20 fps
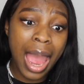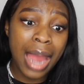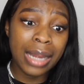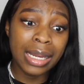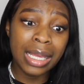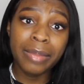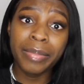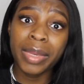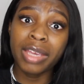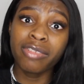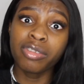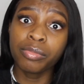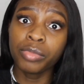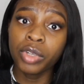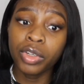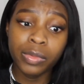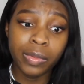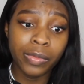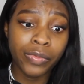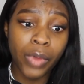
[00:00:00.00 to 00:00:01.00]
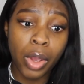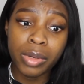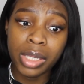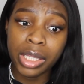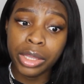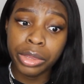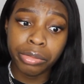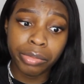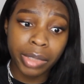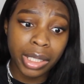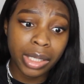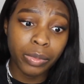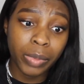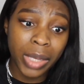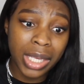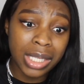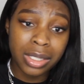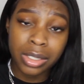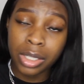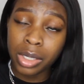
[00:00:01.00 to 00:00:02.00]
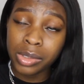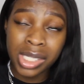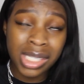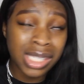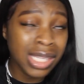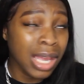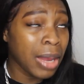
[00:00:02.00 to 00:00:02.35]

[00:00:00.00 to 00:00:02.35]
and it being removed with only 3 weeks' notice.